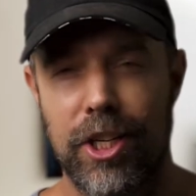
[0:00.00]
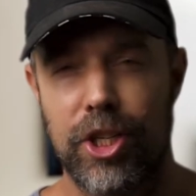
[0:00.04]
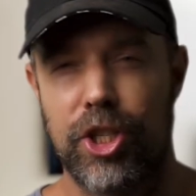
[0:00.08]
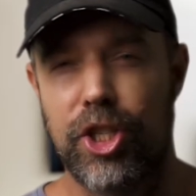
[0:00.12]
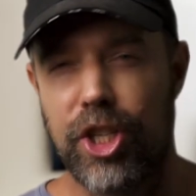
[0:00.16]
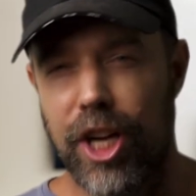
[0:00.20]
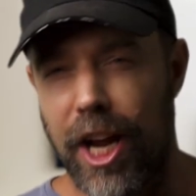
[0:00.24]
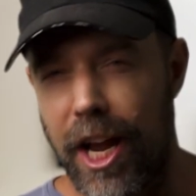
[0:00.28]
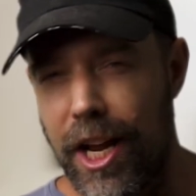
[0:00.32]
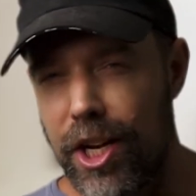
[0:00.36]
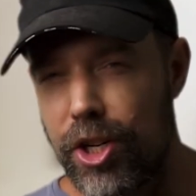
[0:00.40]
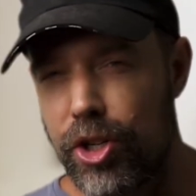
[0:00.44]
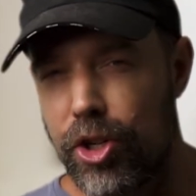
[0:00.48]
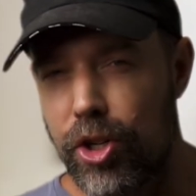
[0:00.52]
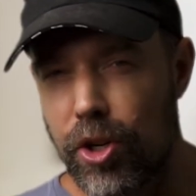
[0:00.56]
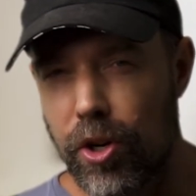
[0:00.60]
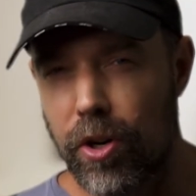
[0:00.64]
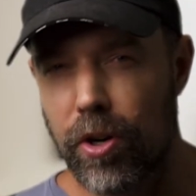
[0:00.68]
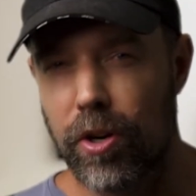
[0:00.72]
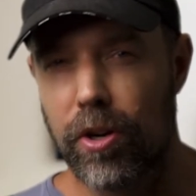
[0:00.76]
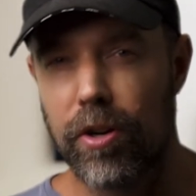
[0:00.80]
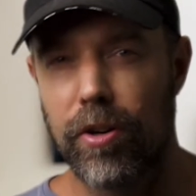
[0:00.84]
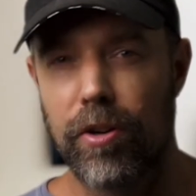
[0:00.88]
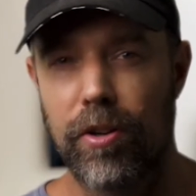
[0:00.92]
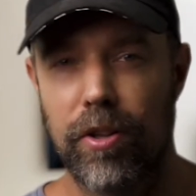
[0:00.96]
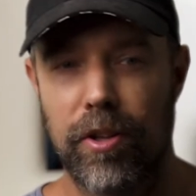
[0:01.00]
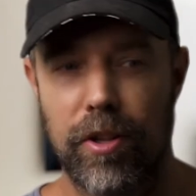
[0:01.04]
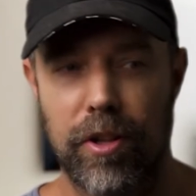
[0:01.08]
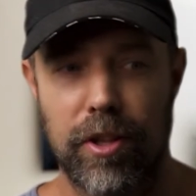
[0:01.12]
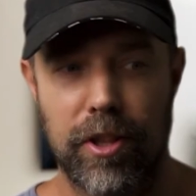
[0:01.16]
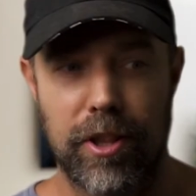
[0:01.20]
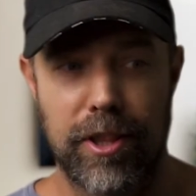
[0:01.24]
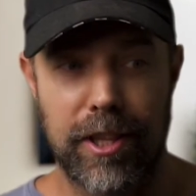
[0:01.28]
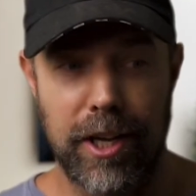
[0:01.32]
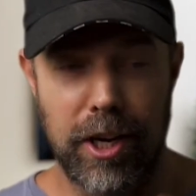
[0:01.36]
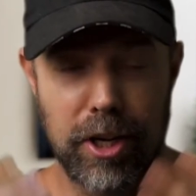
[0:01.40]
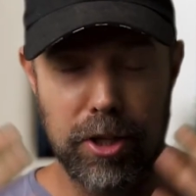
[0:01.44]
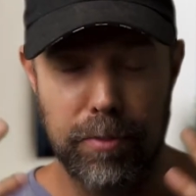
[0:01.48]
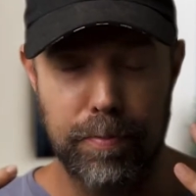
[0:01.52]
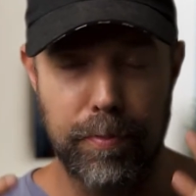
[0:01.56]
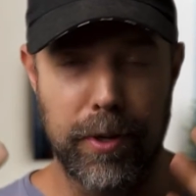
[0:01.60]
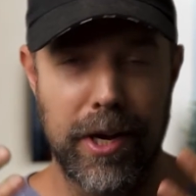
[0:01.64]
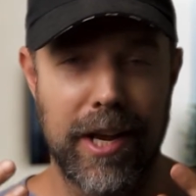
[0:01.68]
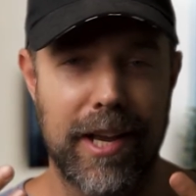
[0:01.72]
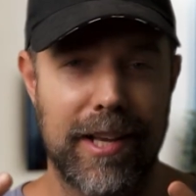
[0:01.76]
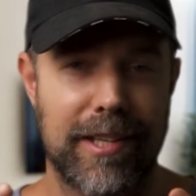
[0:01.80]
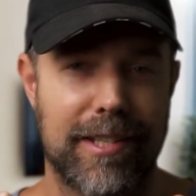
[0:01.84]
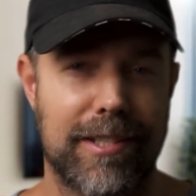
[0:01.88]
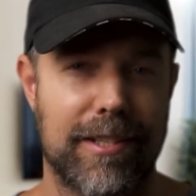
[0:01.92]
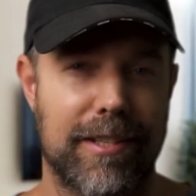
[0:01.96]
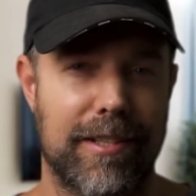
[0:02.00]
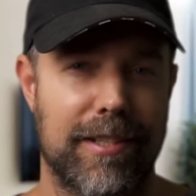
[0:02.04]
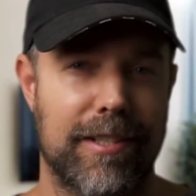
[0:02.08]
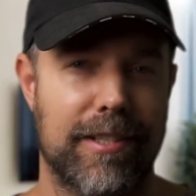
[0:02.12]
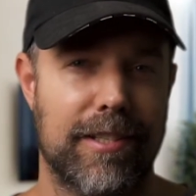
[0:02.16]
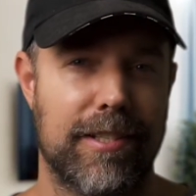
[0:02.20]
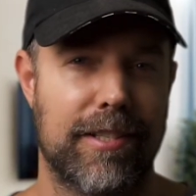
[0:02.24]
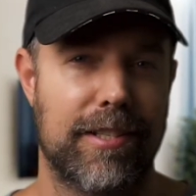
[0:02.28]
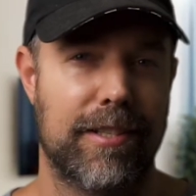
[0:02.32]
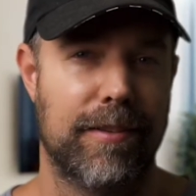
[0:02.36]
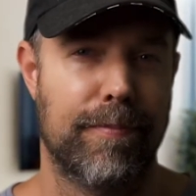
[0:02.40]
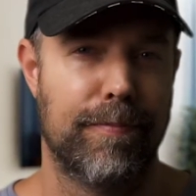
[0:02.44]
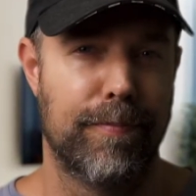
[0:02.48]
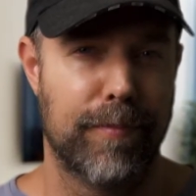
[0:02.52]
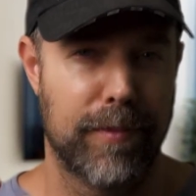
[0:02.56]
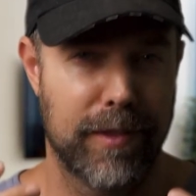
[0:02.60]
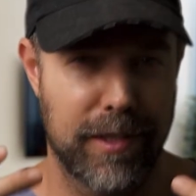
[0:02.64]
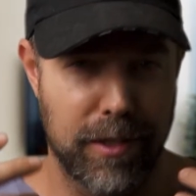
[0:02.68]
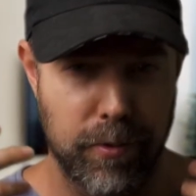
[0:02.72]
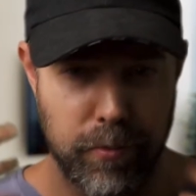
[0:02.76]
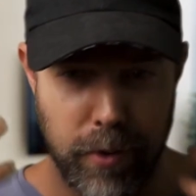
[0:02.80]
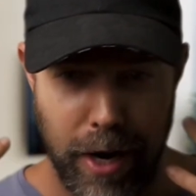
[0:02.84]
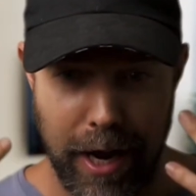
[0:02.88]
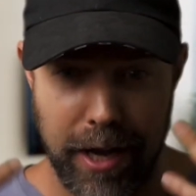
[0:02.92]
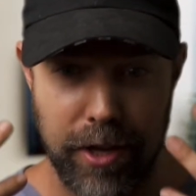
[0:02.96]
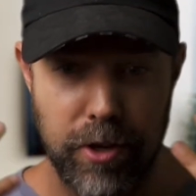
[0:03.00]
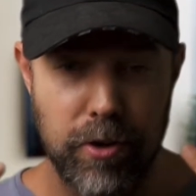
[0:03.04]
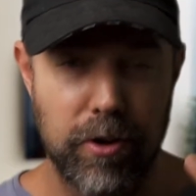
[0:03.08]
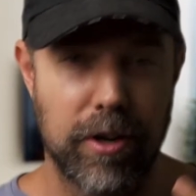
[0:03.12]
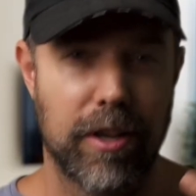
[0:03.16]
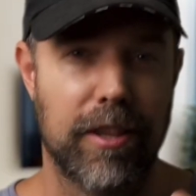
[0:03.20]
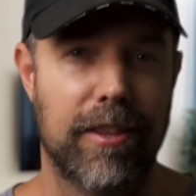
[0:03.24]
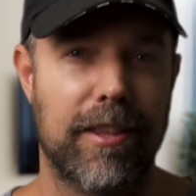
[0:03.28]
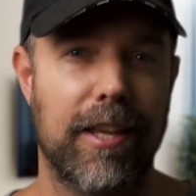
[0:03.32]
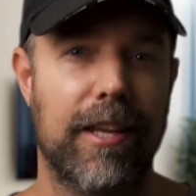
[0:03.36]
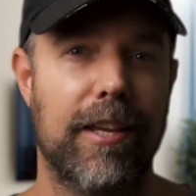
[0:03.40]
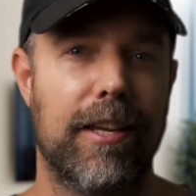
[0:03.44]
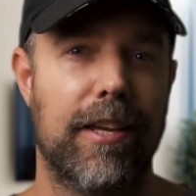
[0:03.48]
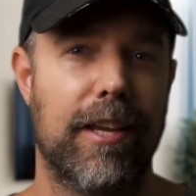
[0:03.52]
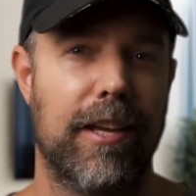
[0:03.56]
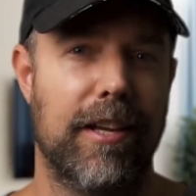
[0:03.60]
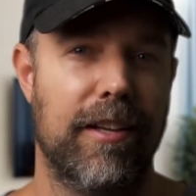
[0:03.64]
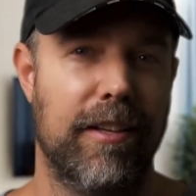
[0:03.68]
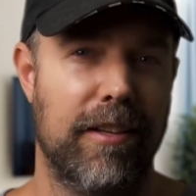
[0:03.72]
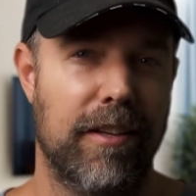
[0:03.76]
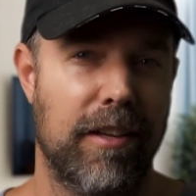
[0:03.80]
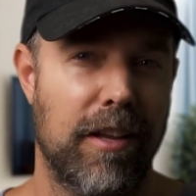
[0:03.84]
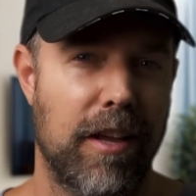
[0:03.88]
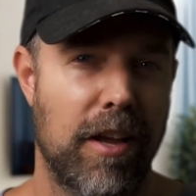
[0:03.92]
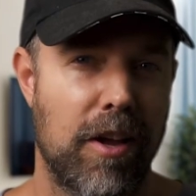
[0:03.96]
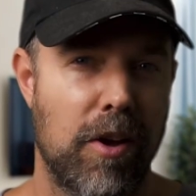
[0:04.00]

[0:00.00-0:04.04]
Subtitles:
change your thought patterns, the way you are thinking.